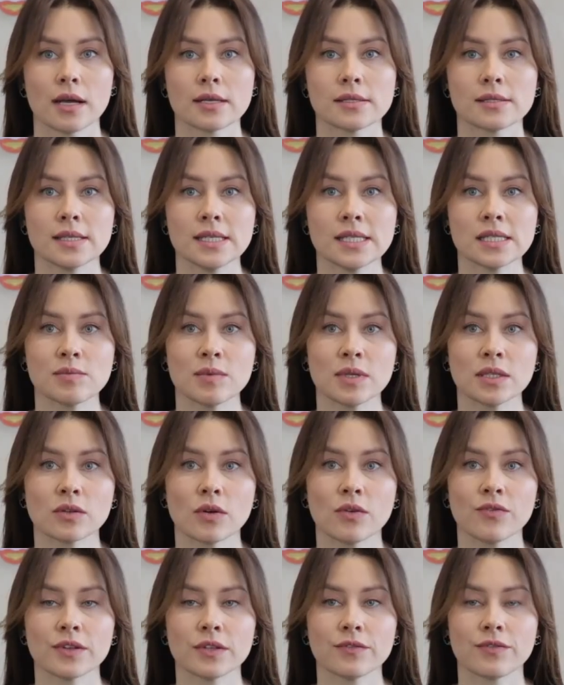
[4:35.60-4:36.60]
assessment
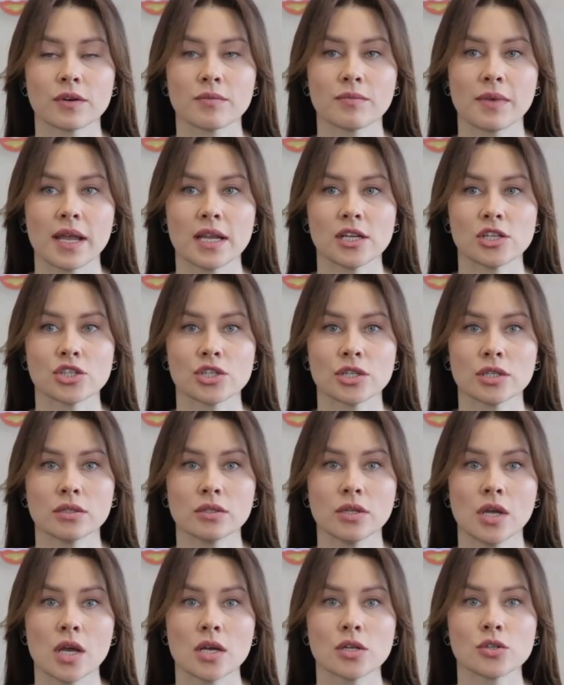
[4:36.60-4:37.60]
of
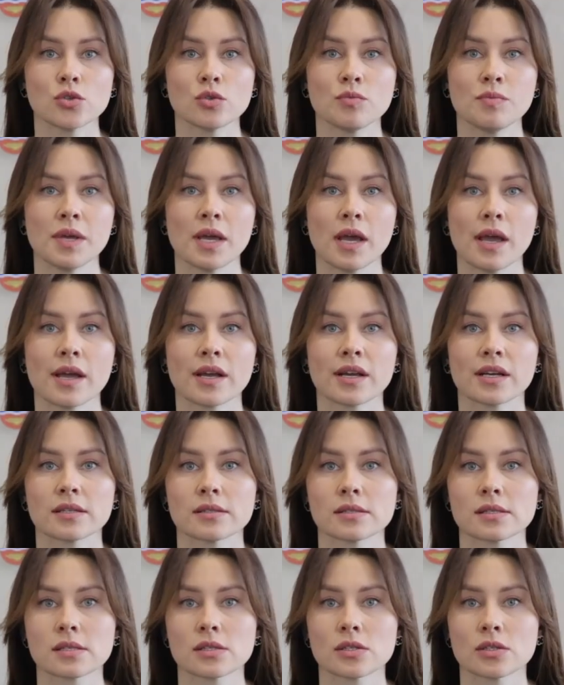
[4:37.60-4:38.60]
information should be a
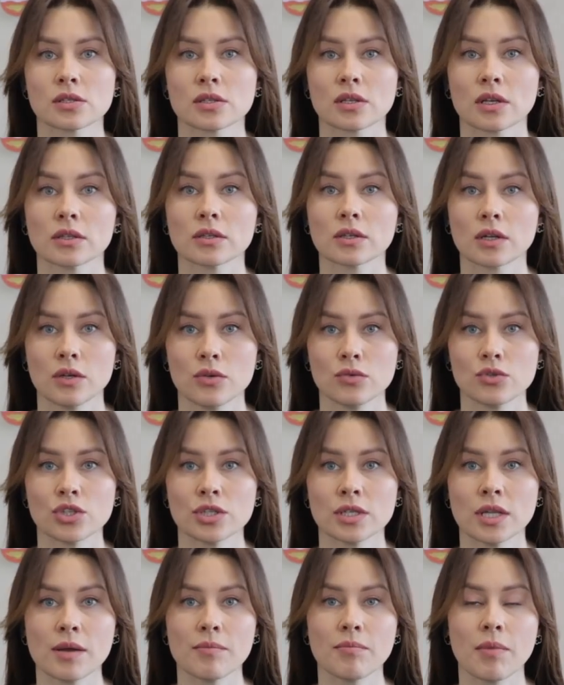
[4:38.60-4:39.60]

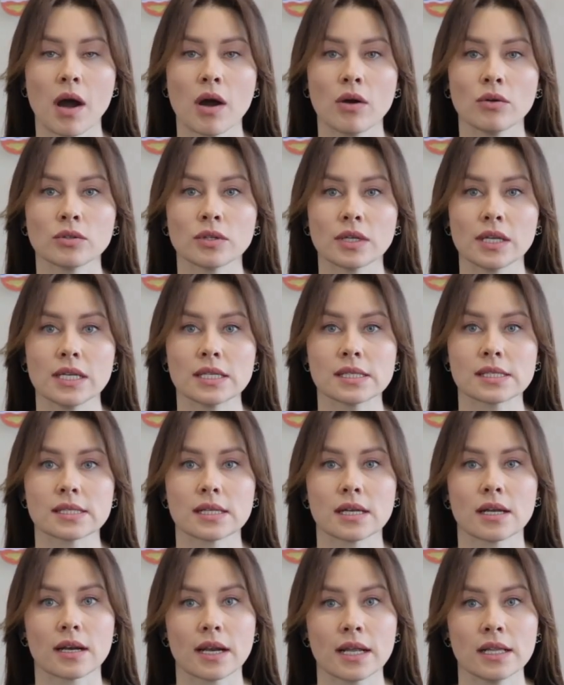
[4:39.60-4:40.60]
conclusion about its
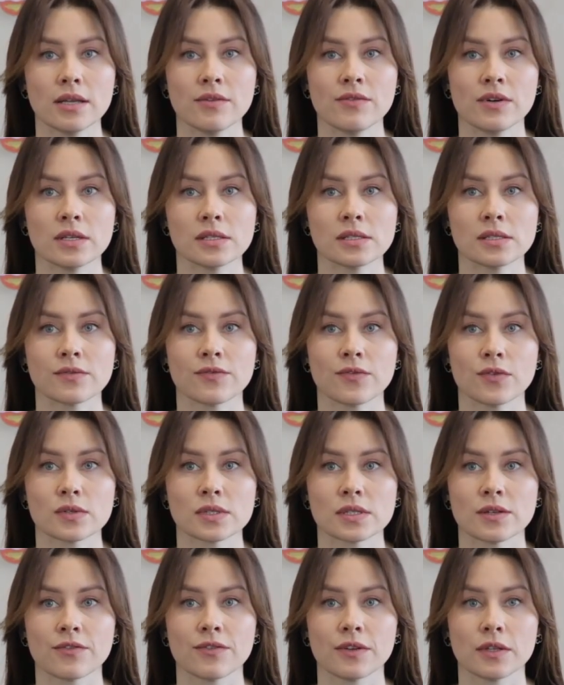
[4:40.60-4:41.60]
relevance for
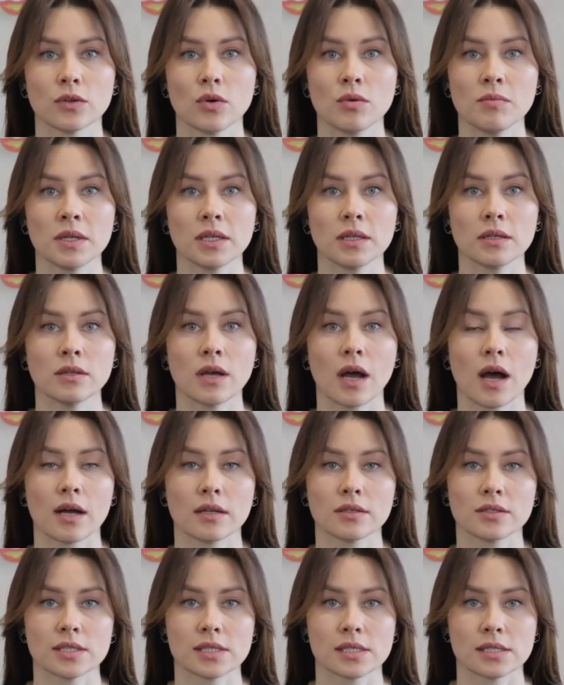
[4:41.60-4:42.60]
the phenomenon
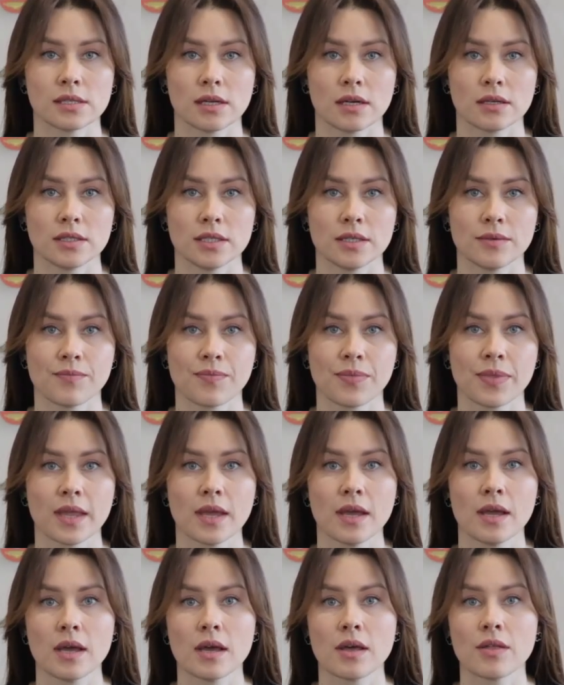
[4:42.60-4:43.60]
under study.
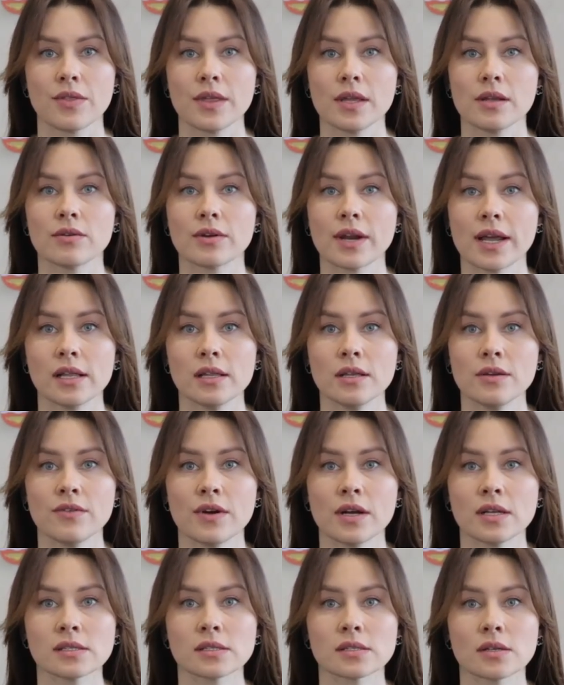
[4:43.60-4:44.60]
The
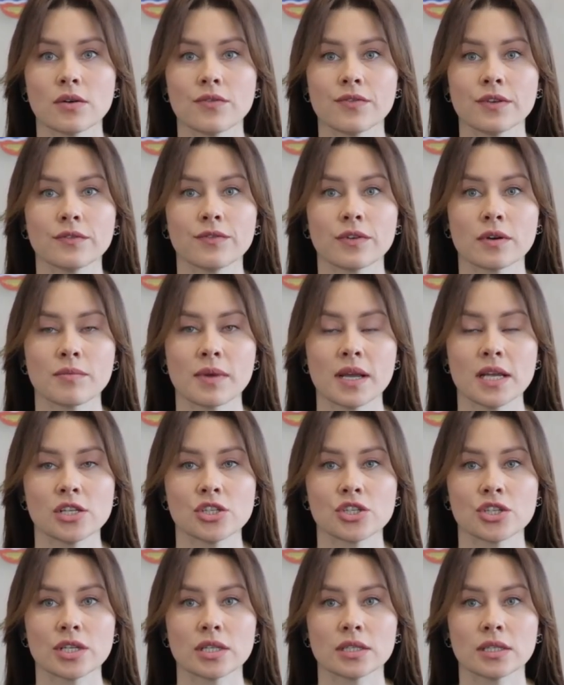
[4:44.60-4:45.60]
relevance of
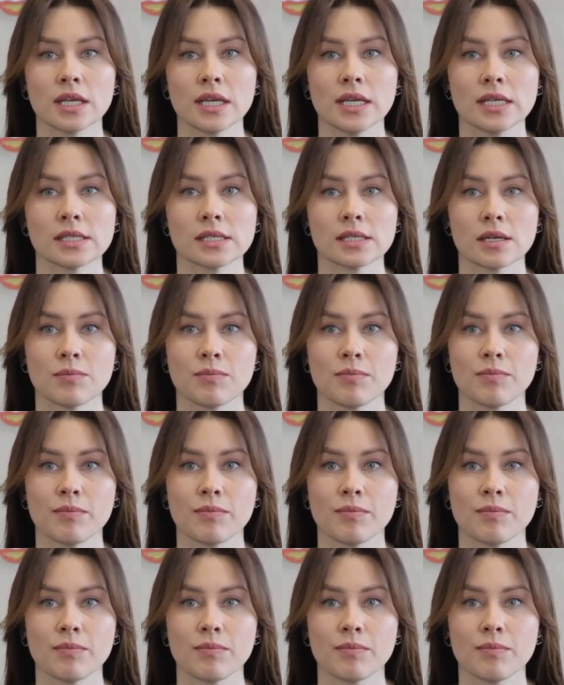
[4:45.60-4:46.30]
information is the